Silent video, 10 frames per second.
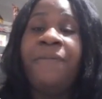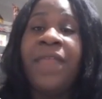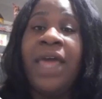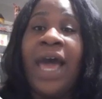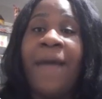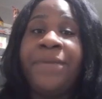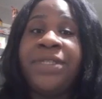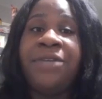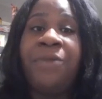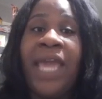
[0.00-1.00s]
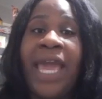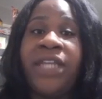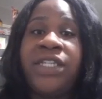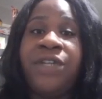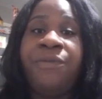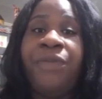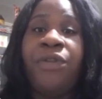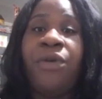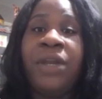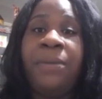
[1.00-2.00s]
the opposite reaction
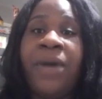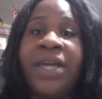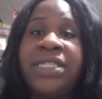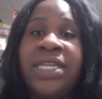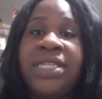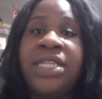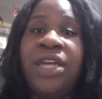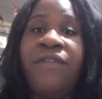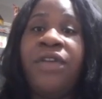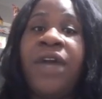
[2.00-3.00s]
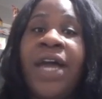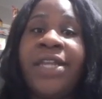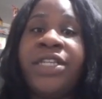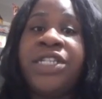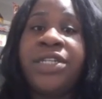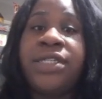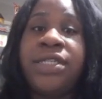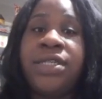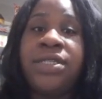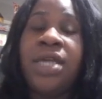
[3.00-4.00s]
during the process of
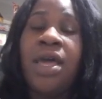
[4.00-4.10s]
gluconeogenesis,